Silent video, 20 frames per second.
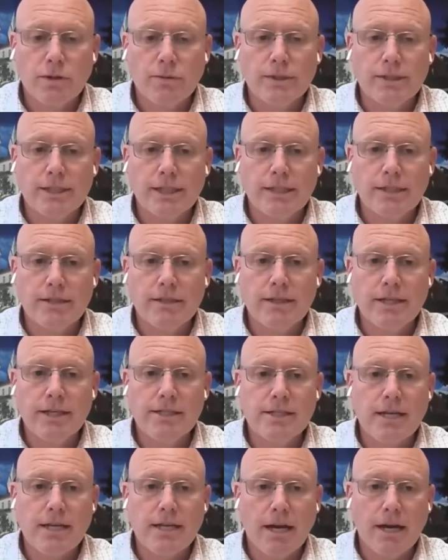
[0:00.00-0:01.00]
What we did
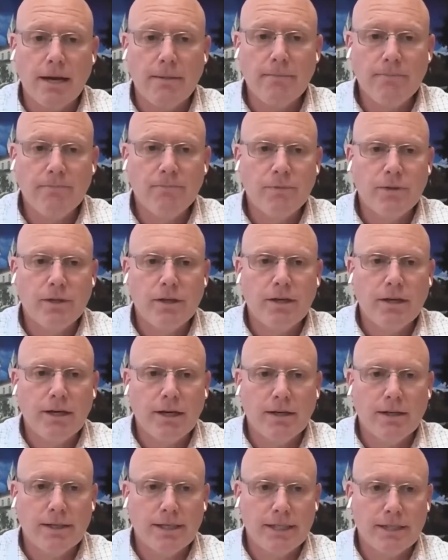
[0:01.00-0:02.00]
this time
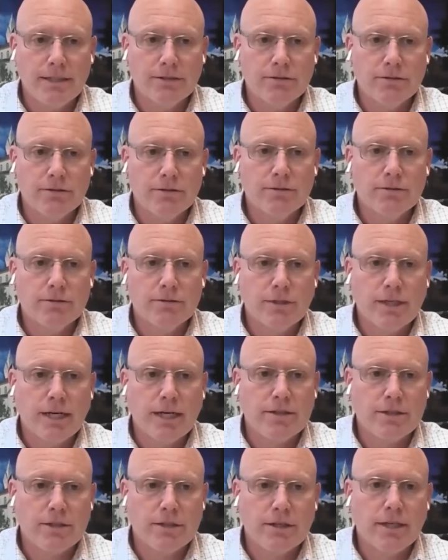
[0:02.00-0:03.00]
in
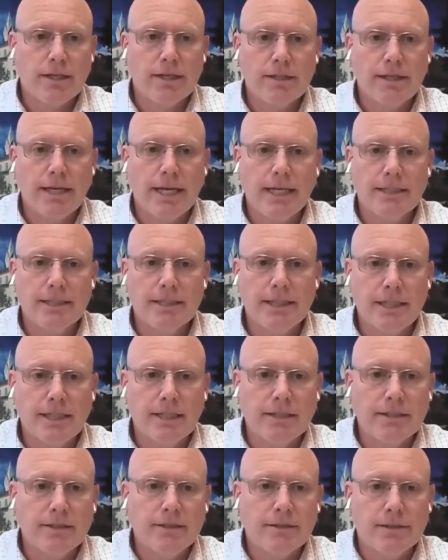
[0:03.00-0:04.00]

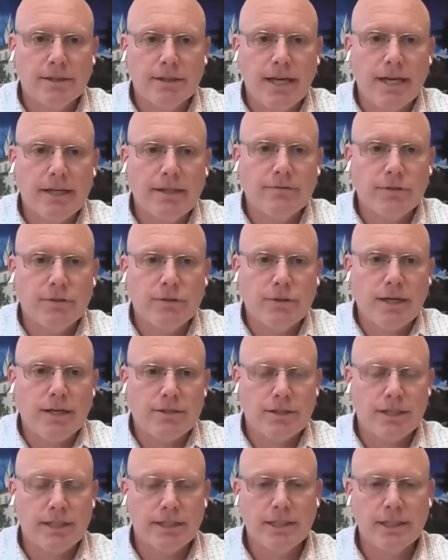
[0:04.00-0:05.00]
2018, the end of
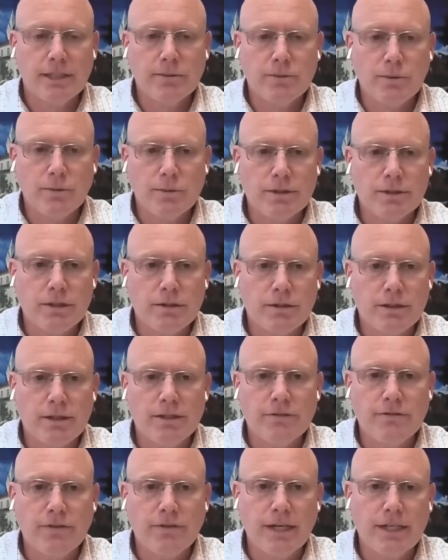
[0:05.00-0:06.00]
2018, when we started
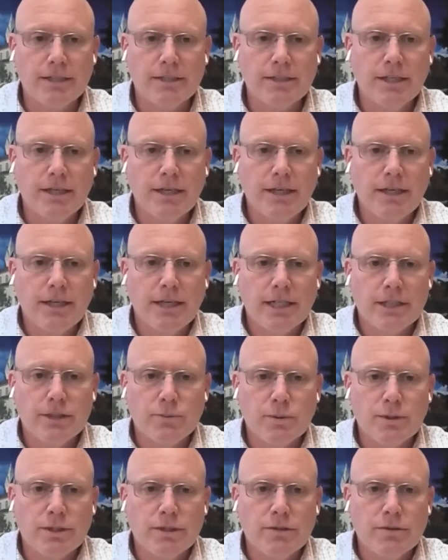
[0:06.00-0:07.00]
this phase, is
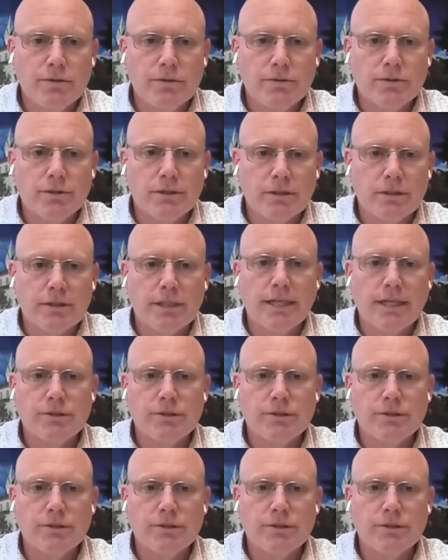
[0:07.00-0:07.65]
we used